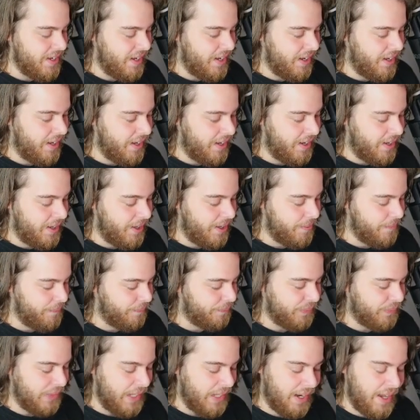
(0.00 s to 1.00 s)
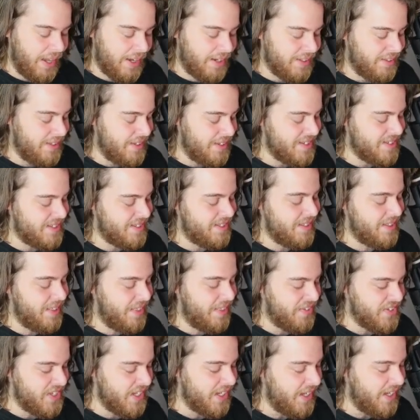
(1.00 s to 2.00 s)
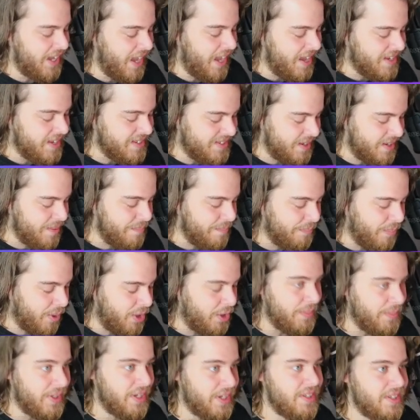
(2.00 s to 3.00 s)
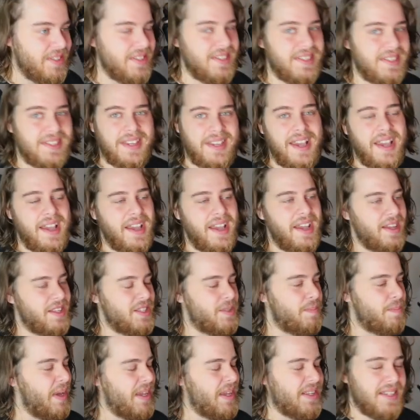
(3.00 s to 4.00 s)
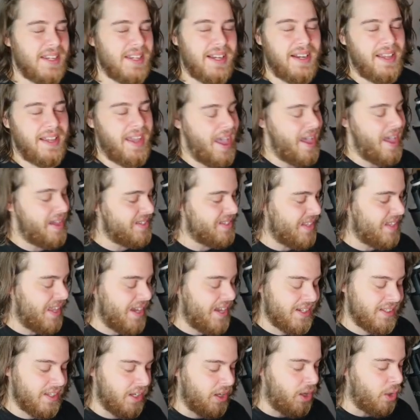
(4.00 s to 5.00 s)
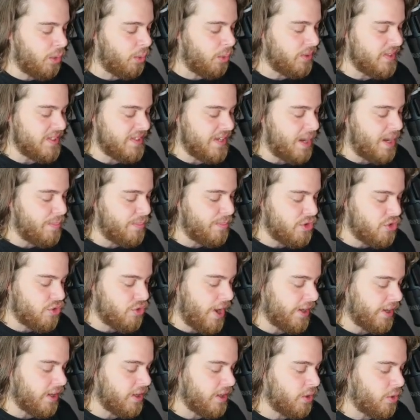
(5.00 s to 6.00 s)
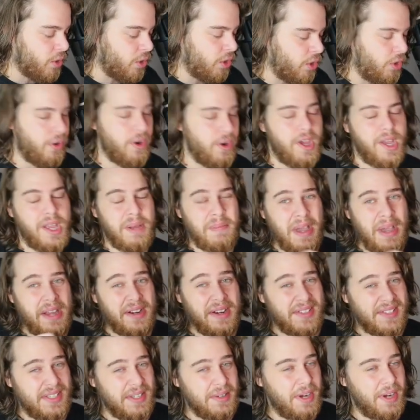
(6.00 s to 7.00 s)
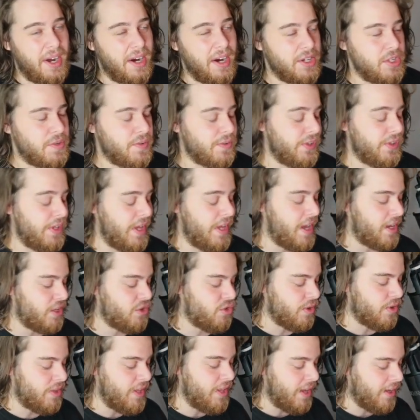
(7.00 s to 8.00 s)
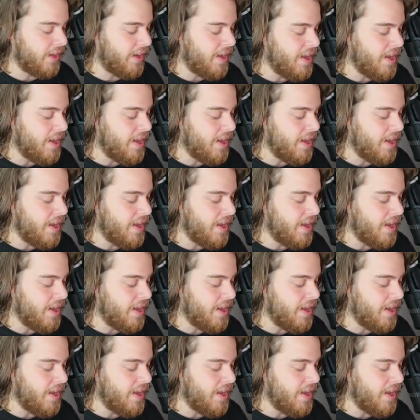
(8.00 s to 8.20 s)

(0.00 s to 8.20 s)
Like this thing has impermanence. It basically has like the whole Cyber Dragon core minus some cards from the extra deck.